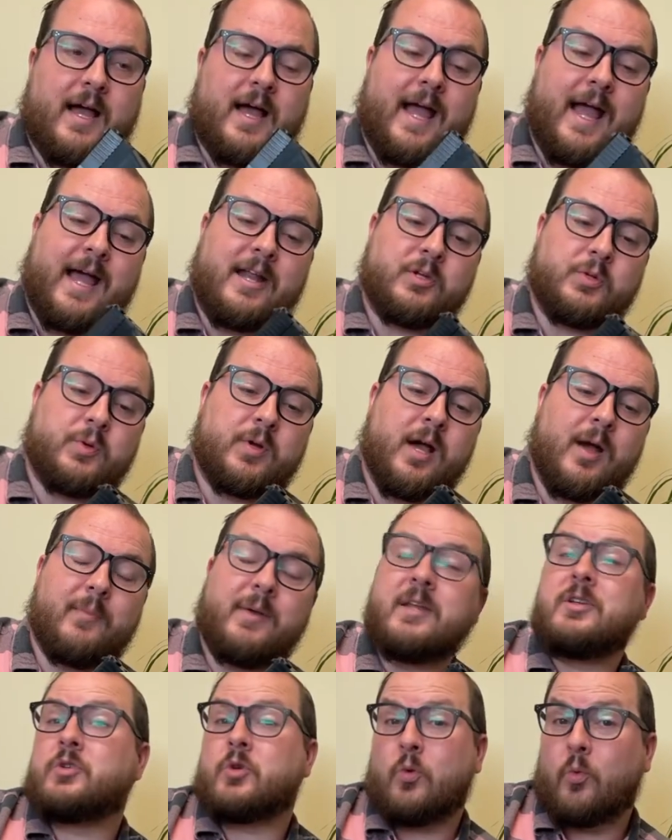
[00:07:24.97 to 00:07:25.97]
I had to come
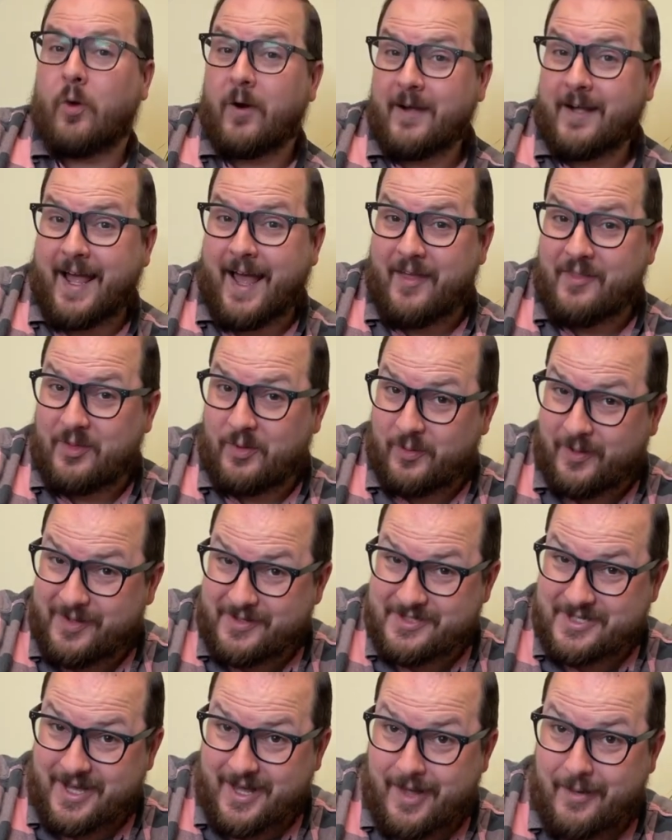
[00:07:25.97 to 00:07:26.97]
into work at the real
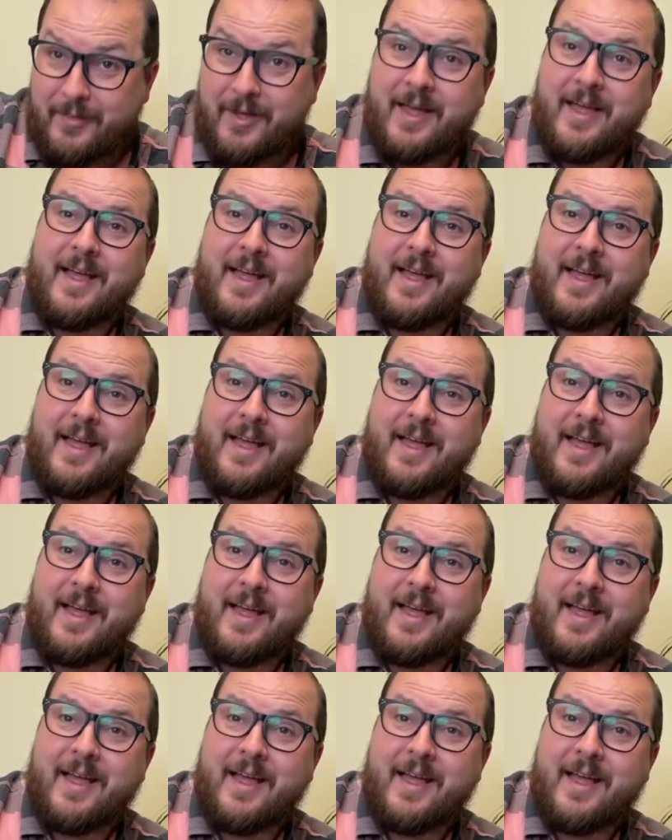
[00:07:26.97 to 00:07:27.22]
job,